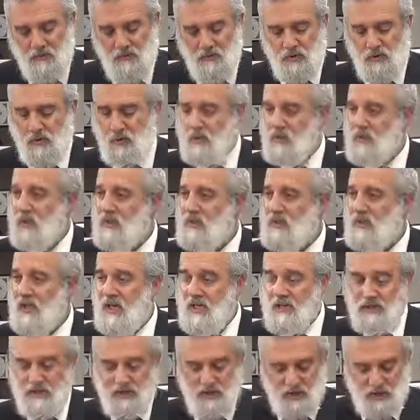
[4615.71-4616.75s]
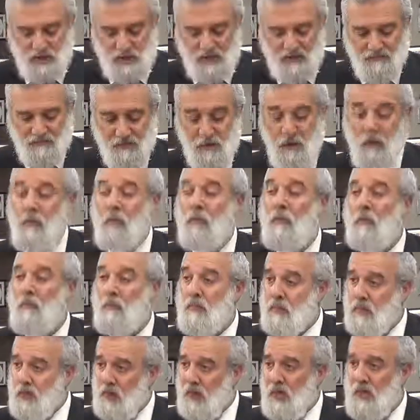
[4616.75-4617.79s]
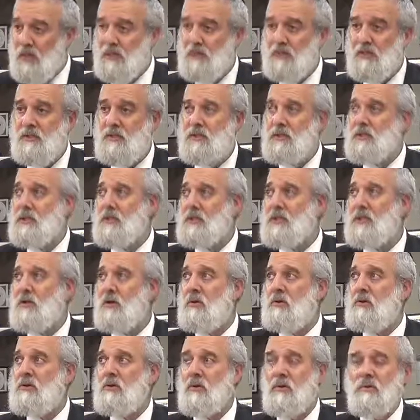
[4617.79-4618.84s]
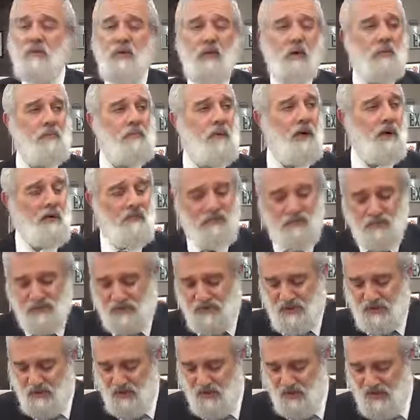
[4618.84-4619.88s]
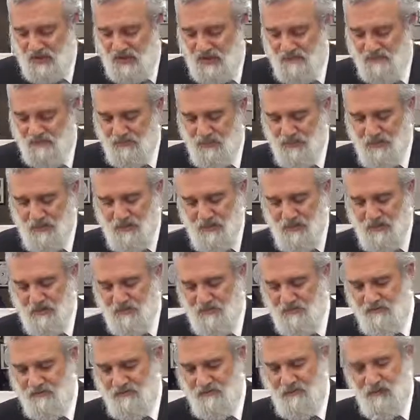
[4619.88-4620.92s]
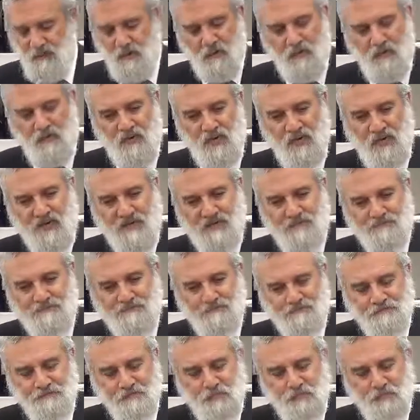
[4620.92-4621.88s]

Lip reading: should say this chapter. Plus, this is also a very powerful segula for a